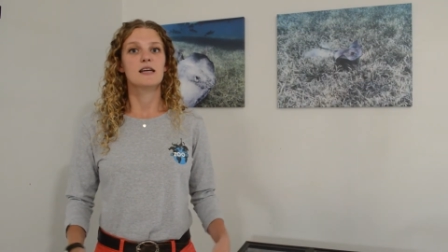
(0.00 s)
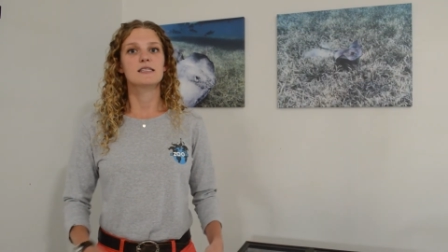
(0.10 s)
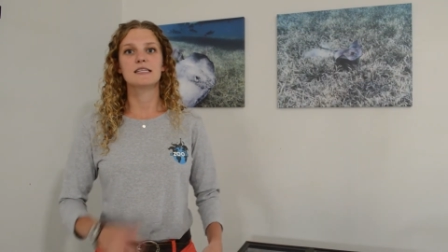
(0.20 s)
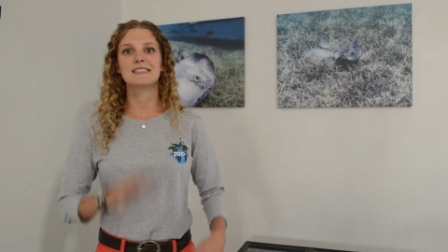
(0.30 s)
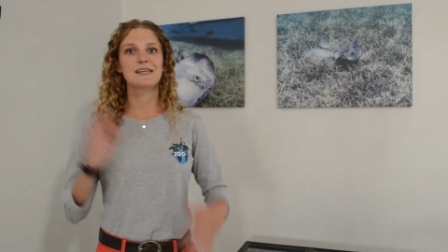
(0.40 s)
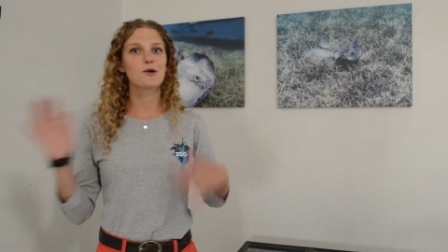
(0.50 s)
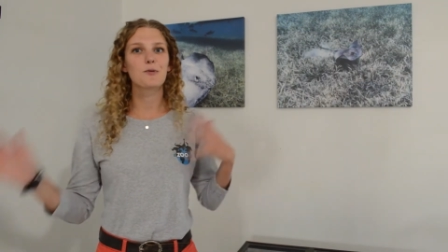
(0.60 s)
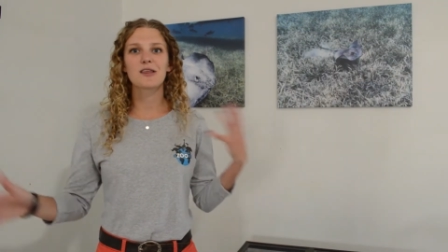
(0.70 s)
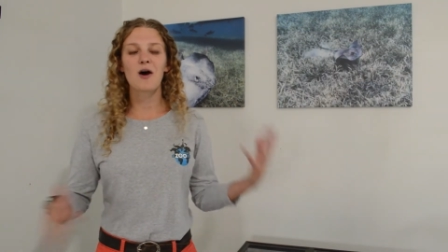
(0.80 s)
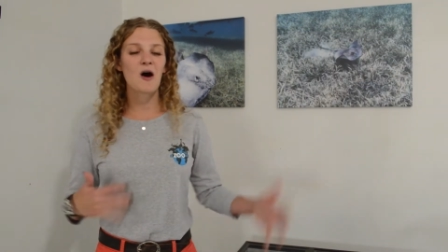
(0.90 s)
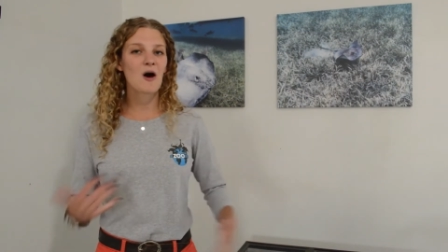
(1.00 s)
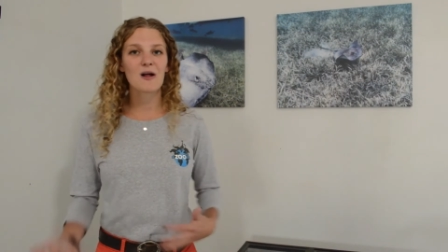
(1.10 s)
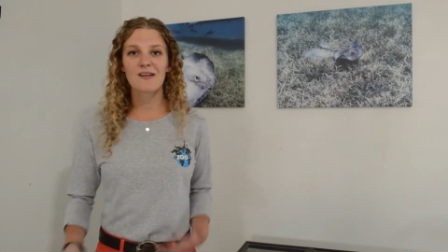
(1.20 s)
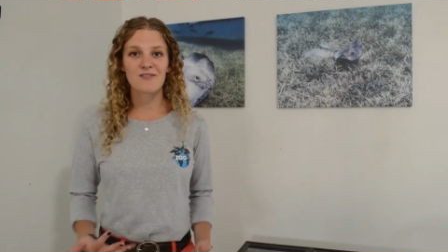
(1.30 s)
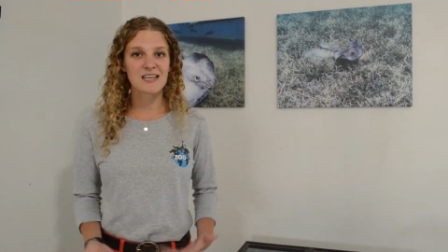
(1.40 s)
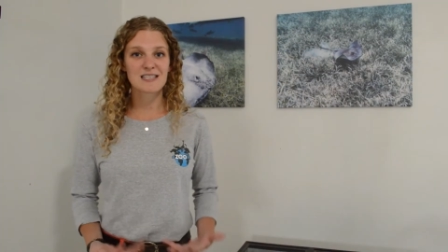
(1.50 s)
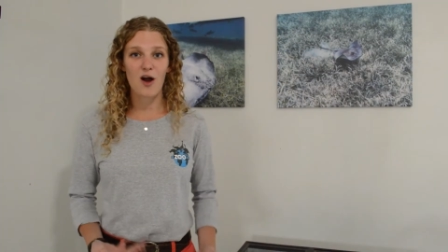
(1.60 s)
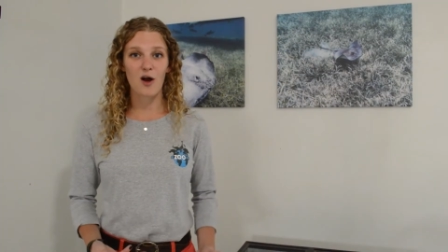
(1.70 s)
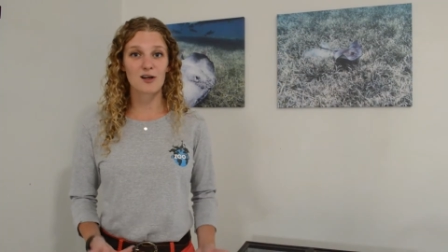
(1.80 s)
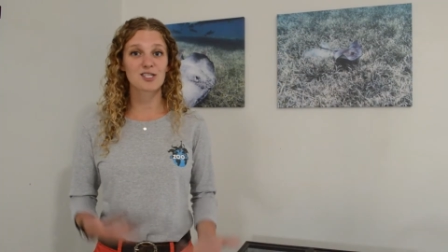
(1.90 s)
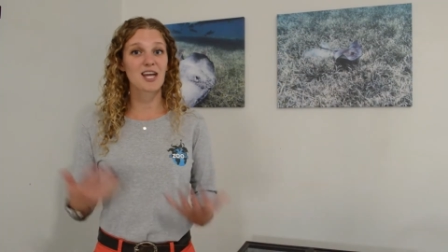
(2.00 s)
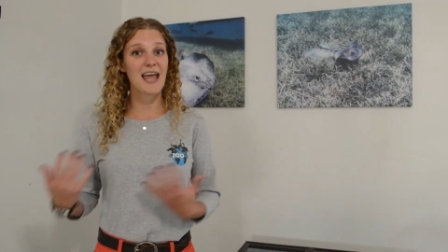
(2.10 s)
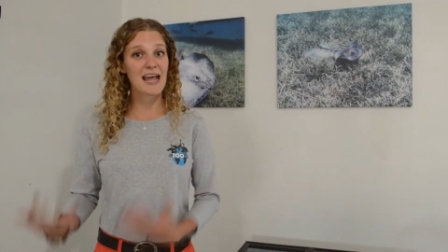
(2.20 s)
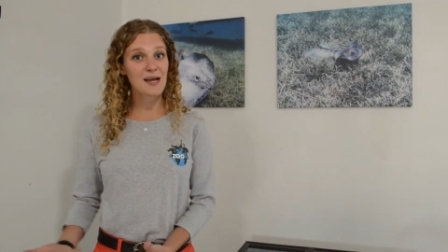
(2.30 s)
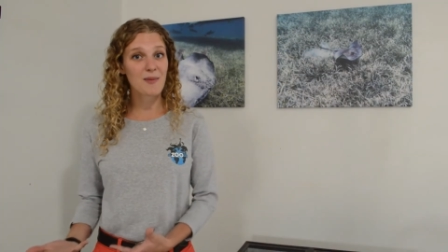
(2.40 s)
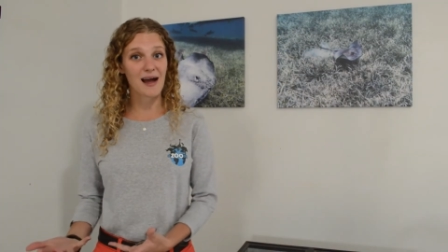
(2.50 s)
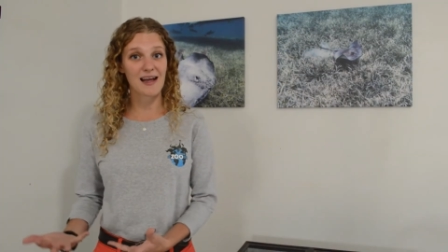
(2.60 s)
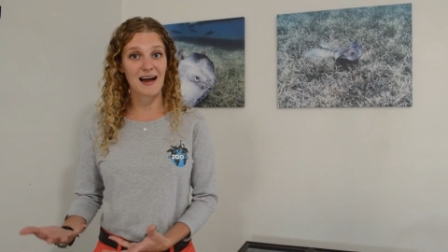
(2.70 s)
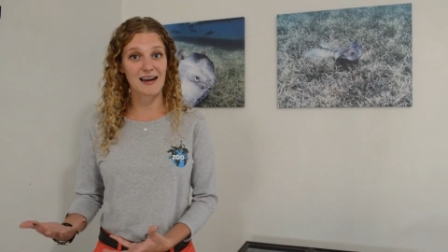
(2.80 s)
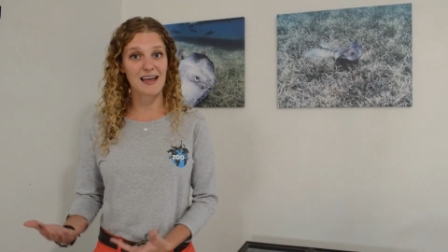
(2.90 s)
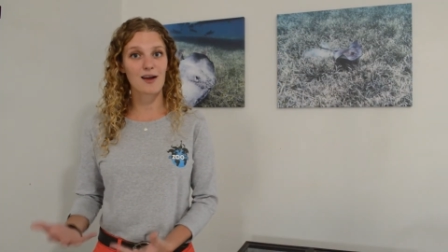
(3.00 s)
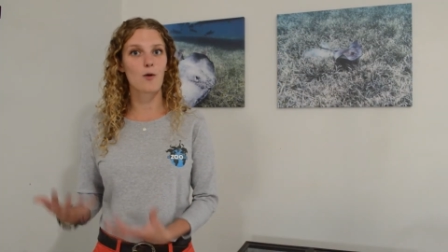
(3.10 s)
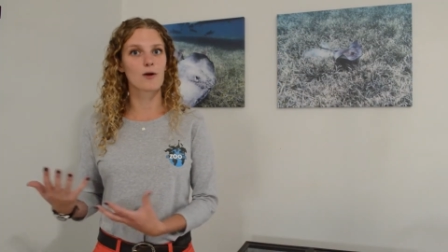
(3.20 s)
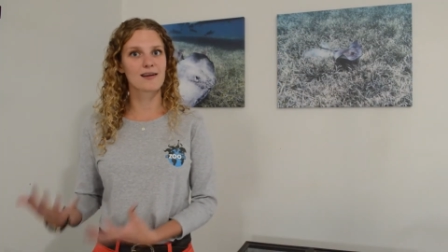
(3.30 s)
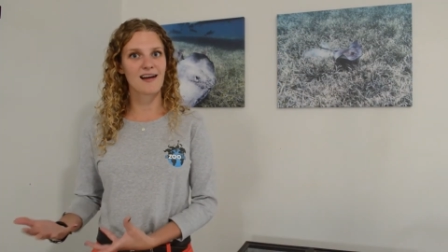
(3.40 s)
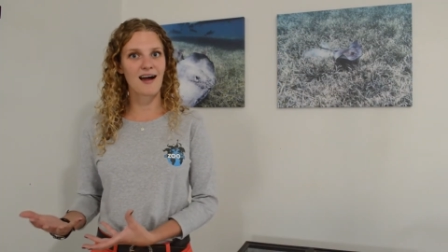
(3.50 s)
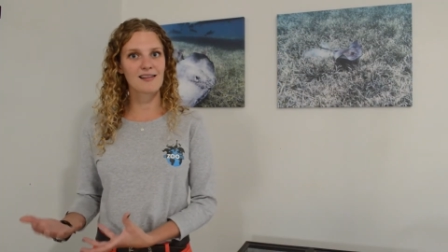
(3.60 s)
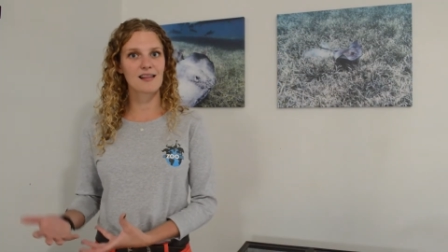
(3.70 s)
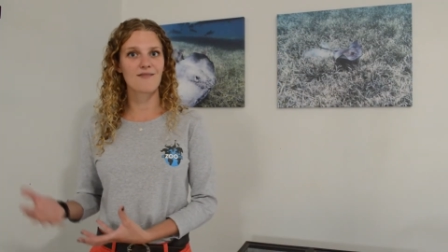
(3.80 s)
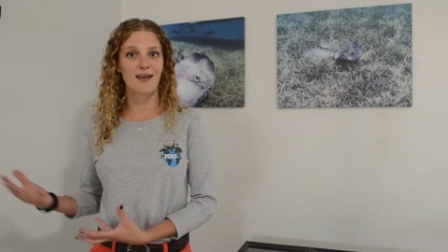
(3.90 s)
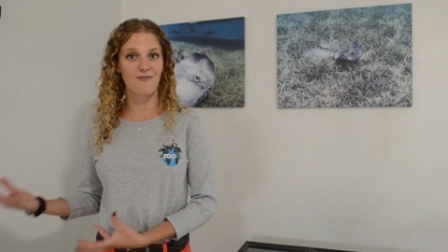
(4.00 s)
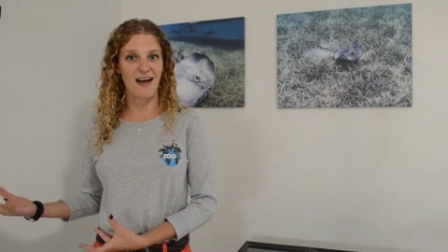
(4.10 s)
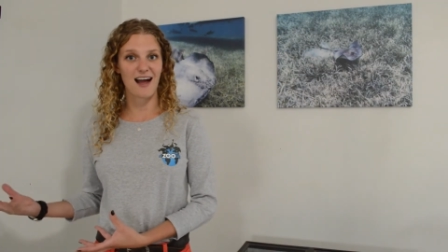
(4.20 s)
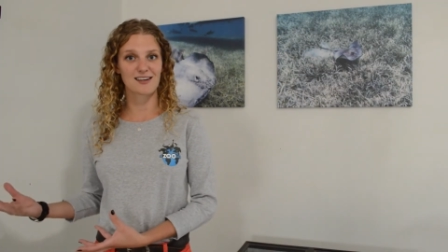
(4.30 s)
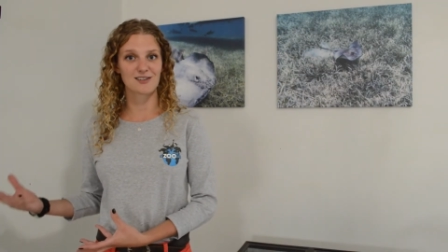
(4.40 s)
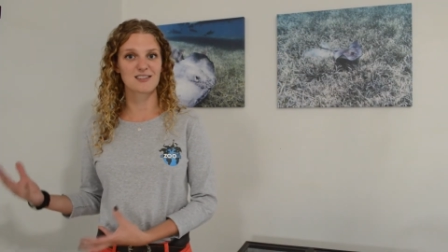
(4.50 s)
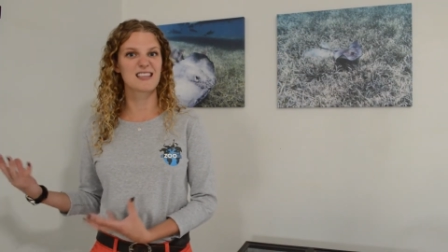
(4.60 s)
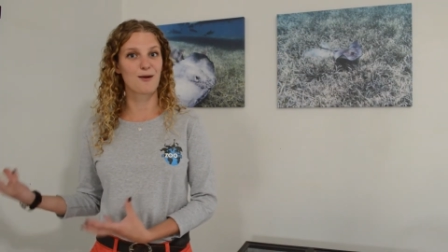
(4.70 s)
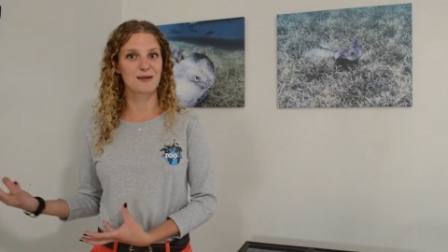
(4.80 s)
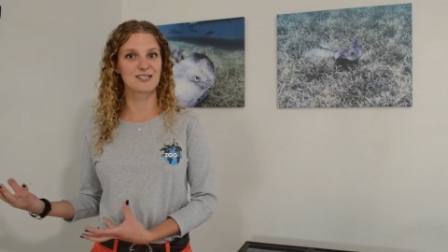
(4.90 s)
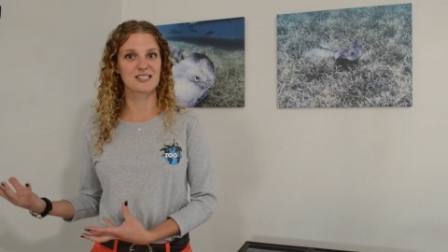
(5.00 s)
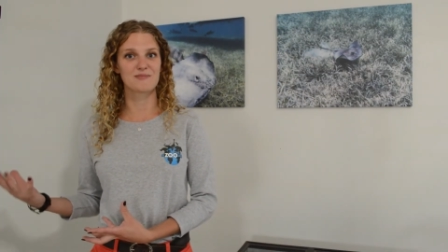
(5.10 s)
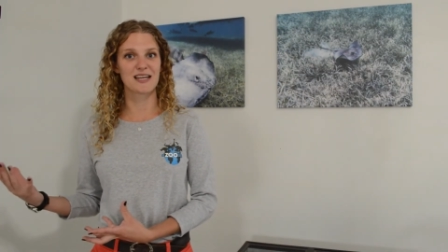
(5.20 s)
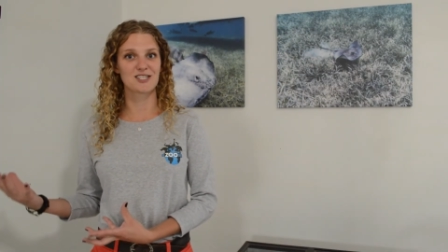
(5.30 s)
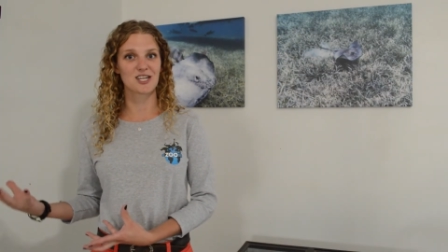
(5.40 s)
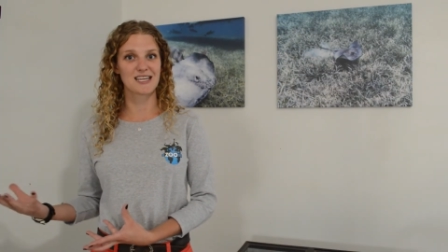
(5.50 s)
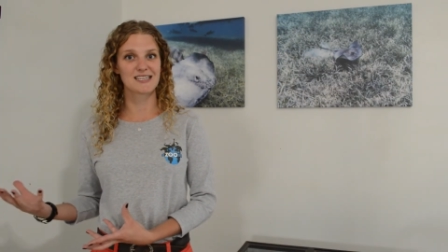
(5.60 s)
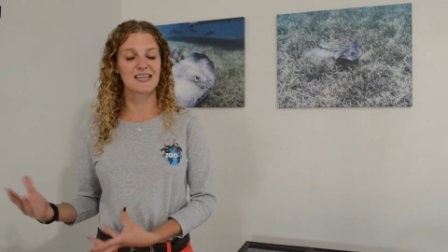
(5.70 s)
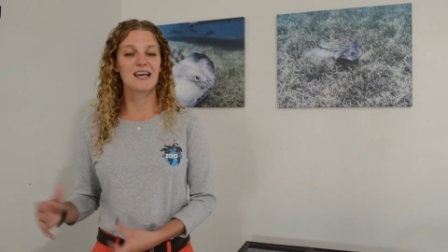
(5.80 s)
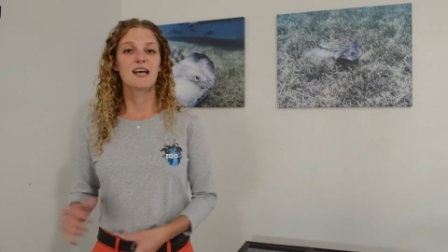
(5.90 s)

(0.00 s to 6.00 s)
to deal with all of these harsh abiotic or non-living factors that we just mentioned.